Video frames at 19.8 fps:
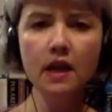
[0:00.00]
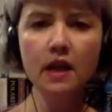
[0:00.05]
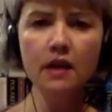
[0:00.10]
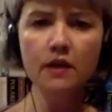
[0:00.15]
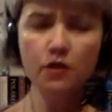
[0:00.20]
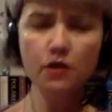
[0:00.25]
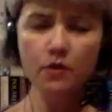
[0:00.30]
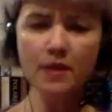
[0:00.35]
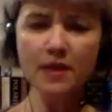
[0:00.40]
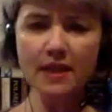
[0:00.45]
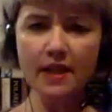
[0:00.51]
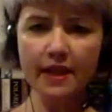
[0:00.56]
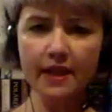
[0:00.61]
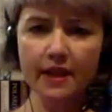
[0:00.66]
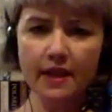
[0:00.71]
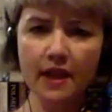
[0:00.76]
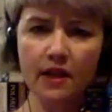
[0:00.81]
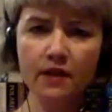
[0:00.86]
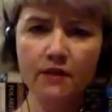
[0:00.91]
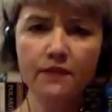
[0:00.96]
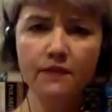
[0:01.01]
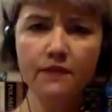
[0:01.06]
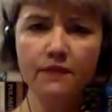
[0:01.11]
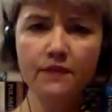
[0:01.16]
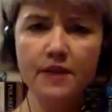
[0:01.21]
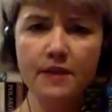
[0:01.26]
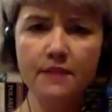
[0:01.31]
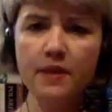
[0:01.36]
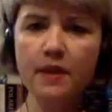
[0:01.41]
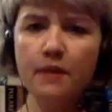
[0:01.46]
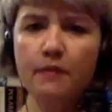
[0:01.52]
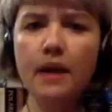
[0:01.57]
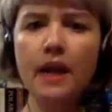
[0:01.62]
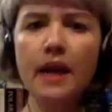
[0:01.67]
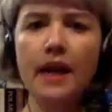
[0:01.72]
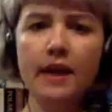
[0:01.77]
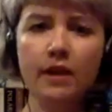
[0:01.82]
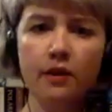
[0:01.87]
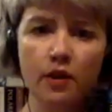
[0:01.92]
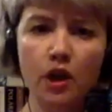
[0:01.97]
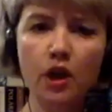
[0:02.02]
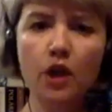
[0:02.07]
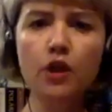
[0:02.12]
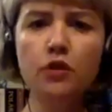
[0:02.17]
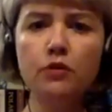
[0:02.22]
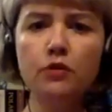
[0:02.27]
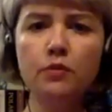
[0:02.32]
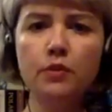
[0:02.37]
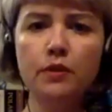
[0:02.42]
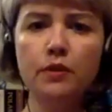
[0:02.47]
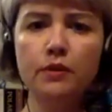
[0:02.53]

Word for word: It's almost like kind of something playing on a loop.